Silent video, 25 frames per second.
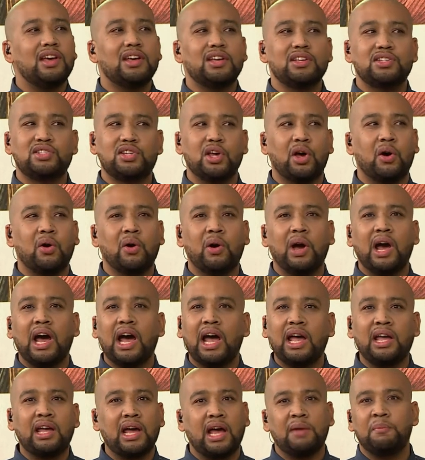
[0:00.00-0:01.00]
I hope so, so
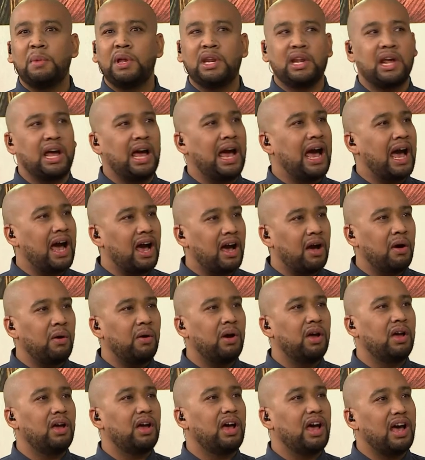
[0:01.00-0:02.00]
because I, it has I mean, ingenuity
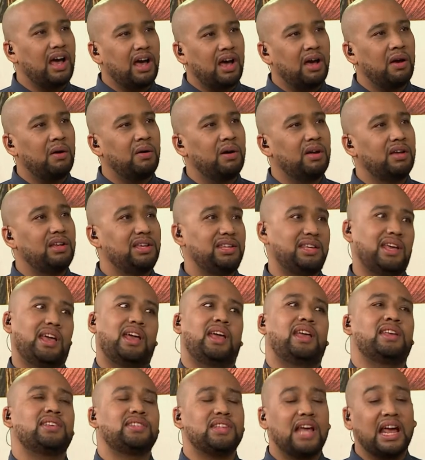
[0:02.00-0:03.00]
how, of our people, yeah.
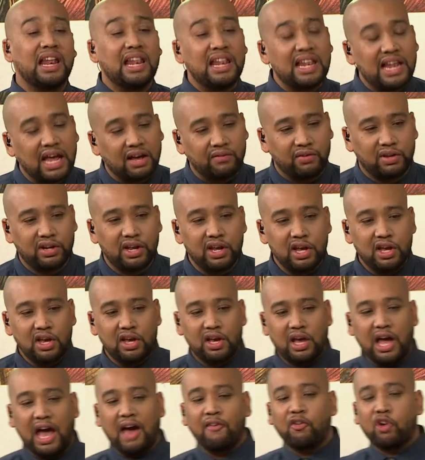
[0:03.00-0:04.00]
Yes, I love it.
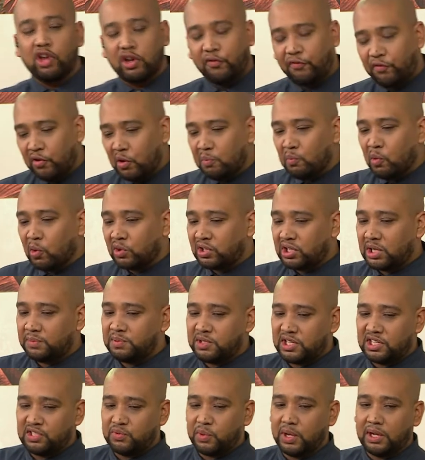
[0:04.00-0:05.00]
I've got a few more
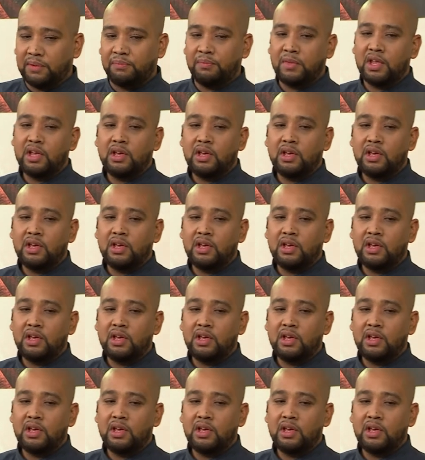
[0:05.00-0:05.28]
tips as well.